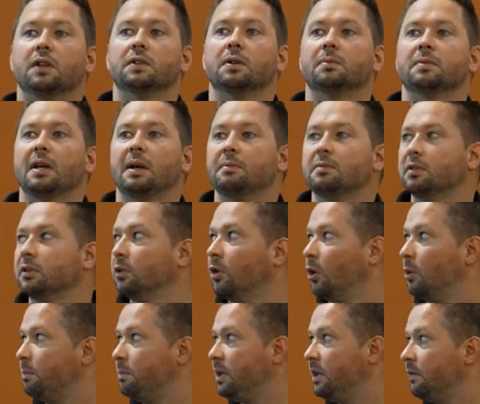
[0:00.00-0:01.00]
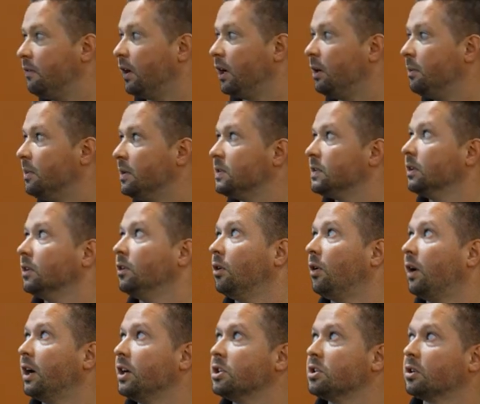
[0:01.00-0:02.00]
Sometimes low B vitamins and low
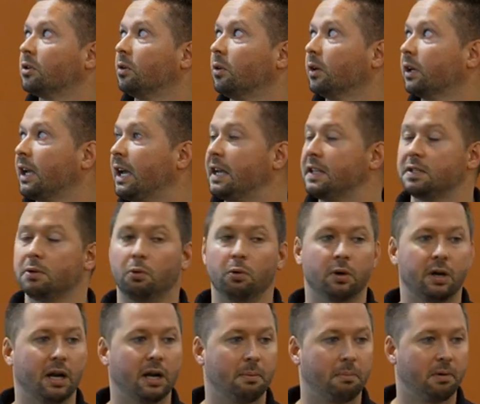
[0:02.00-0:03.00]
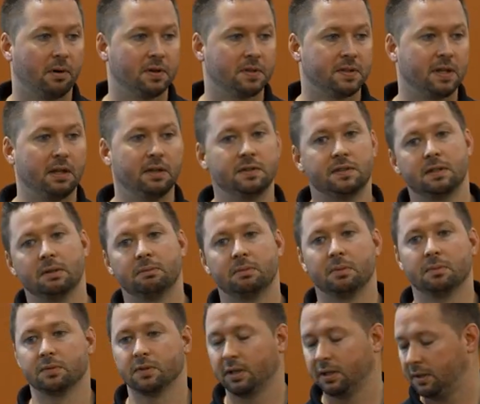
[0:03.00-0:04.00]
hydrochloric acid will kind of present
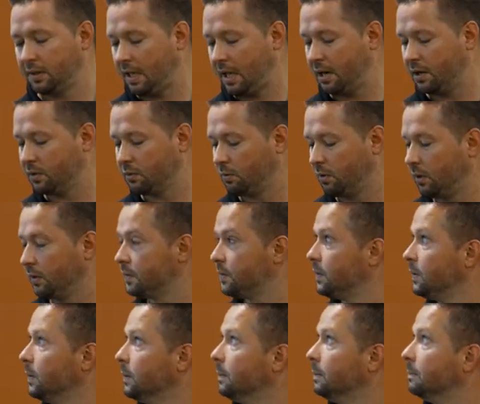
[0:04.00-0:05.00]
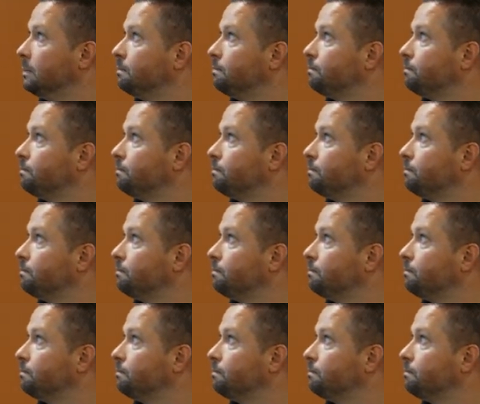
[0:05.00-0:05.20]
symptoms like that as well too.